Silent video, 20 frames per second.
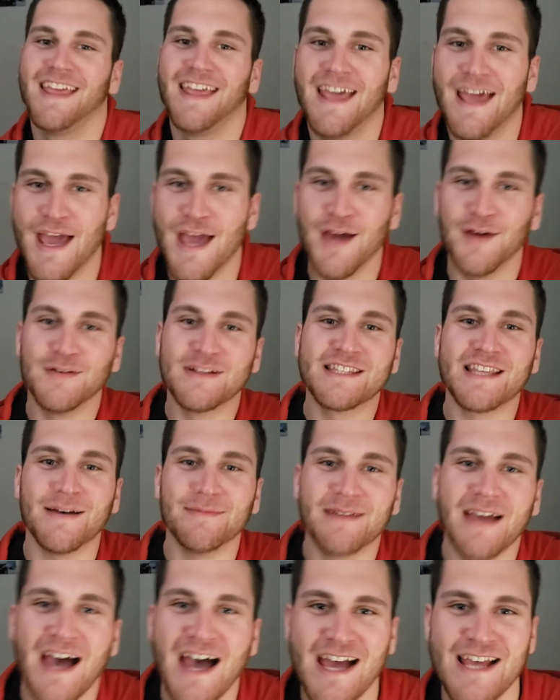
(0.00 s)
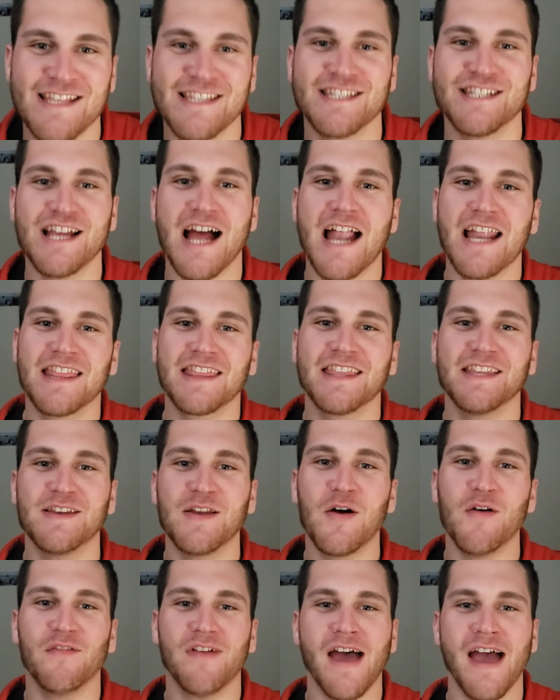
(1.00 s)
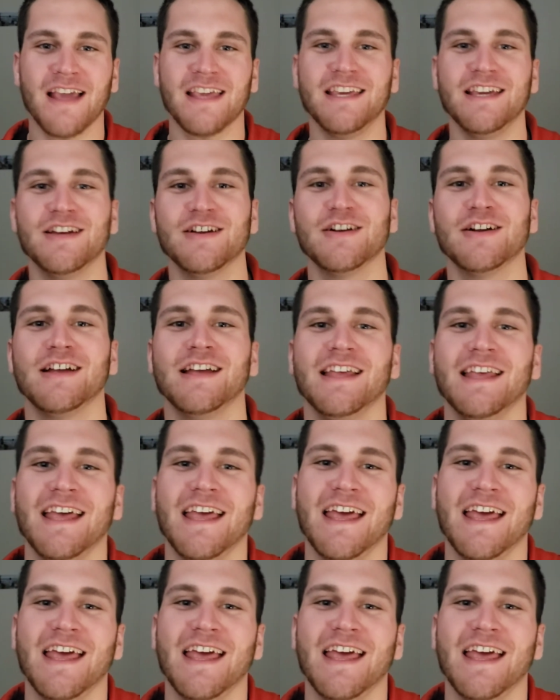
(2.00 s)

Hey, what's up, guys? Jonathan Novak here,